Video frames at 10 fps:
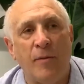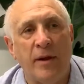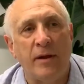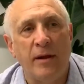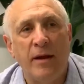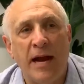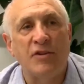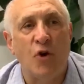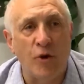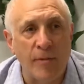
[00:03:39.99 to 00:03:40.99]
And I
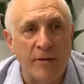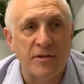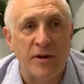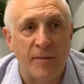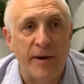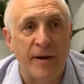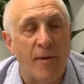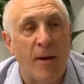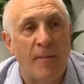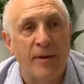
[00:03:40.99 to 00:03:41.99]
told him I was going to beat him
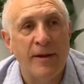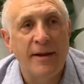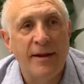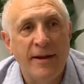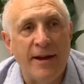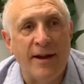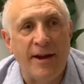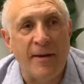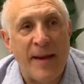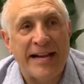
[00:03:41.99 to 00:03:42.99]
up in
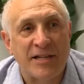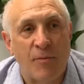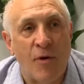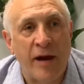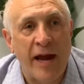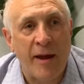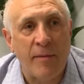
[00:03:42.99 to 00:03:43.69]
a basketball game.